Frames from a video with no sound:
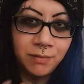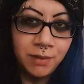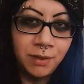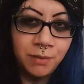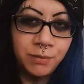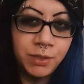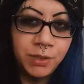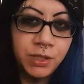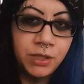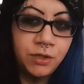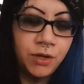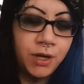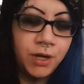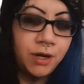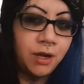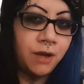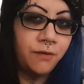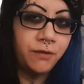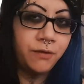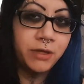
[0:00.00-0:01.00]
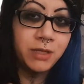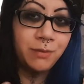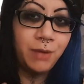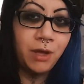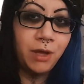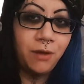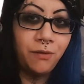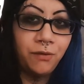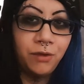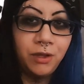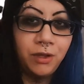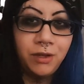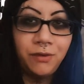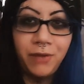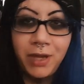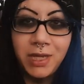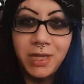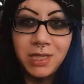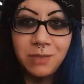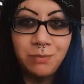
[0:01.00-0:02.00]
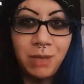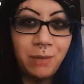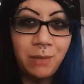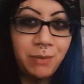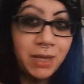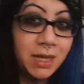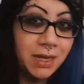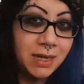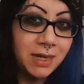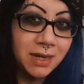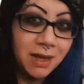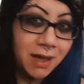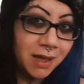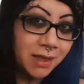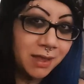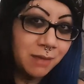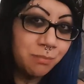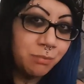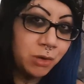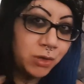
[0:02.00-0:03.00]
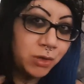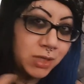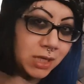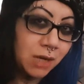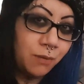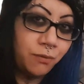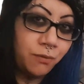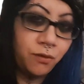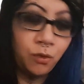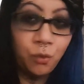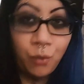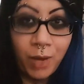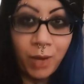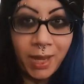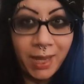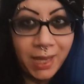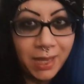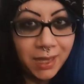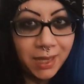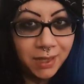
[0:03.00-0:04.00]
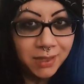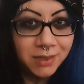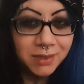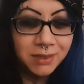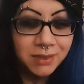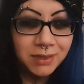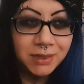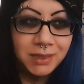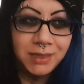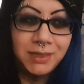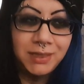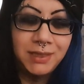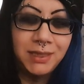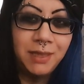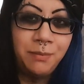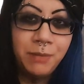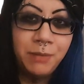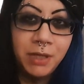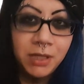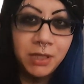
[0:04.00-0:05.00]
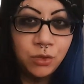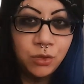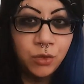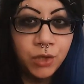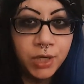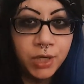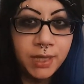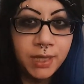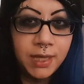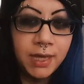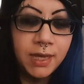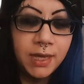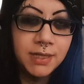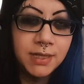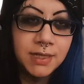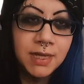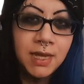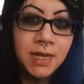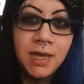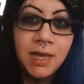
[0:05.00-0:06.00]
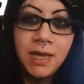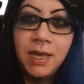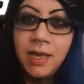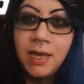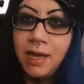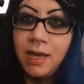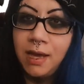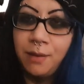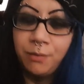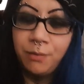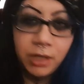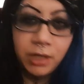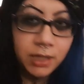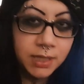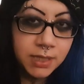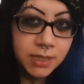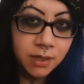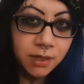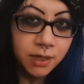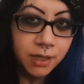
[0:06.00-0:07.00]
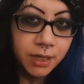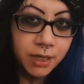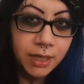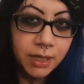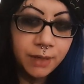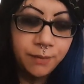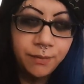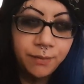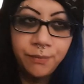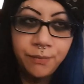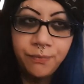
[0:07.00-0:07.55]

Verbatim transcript: I'm just trying to offer some helpful advice maybe, and not the most helpful way, because I'm not too good at that. I'm really sorry.